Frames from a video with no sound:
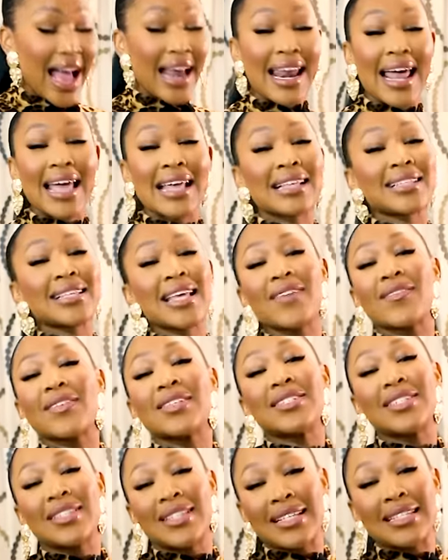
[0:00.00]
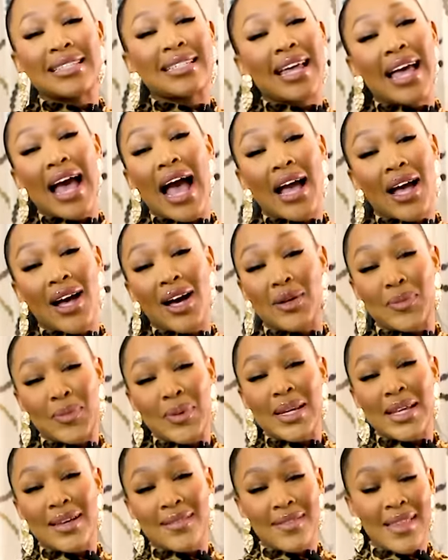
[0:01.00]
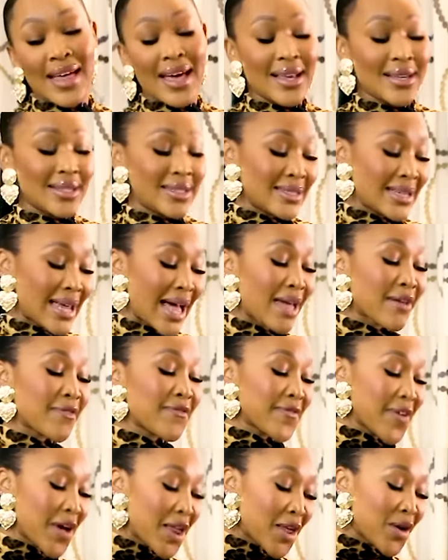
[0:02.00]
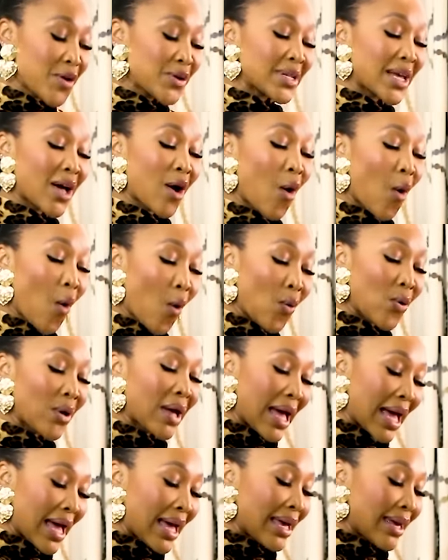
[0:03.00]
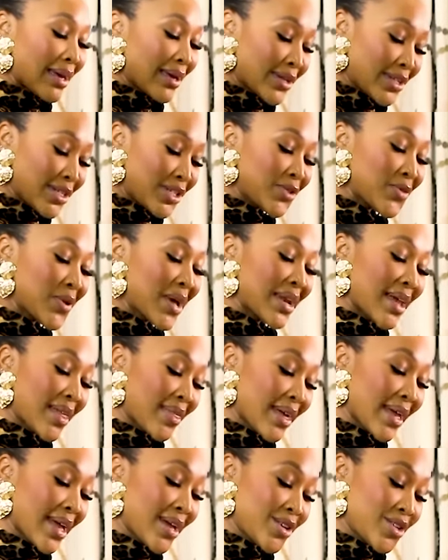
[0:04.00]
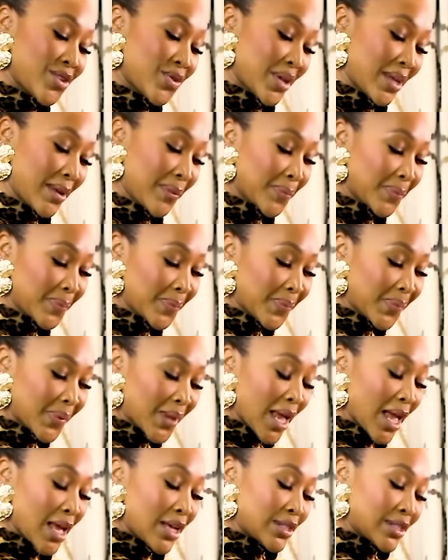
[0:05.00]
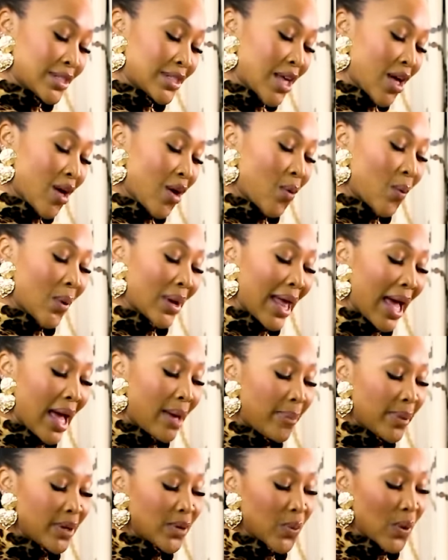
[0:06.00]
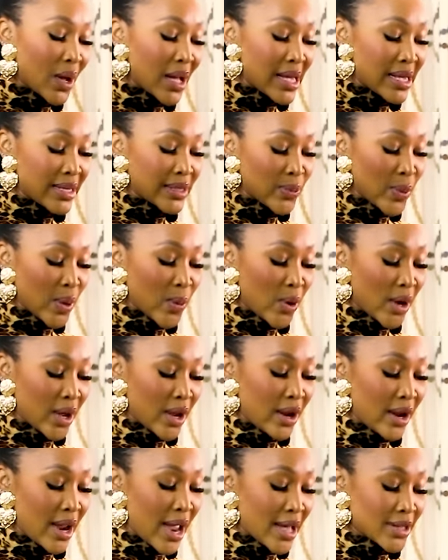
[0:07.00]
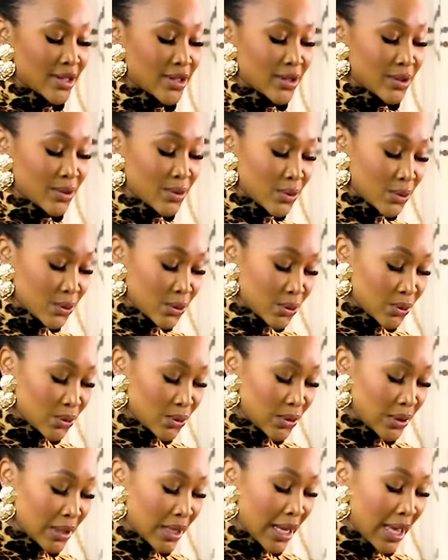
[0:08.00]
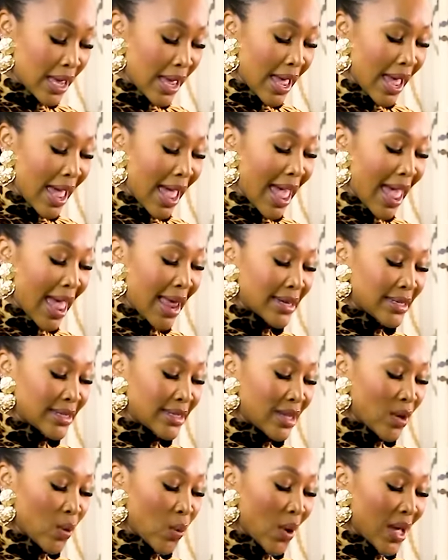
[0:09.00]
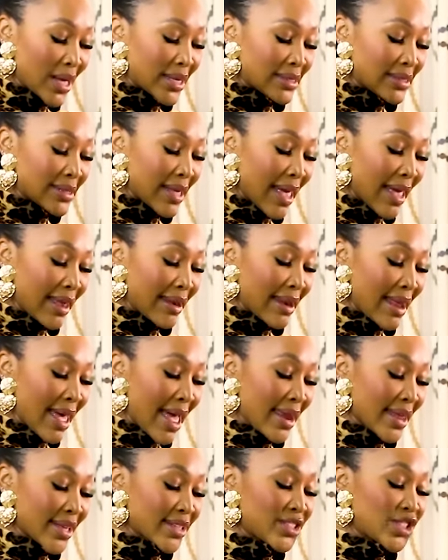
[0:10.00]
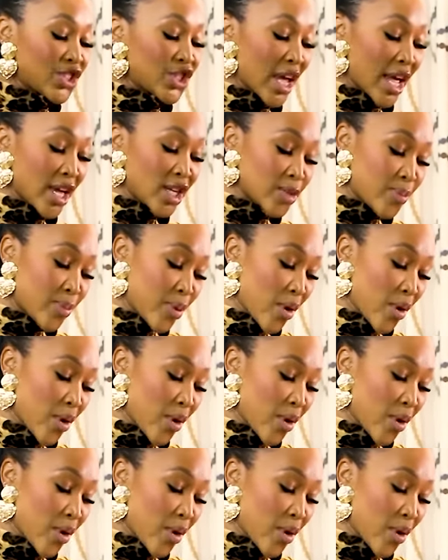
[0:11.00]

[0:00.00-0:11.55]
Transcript: Like, even to this day, I can't believe that. I followed a whole guy to another country. So what happened was, we were at school and there was an exchange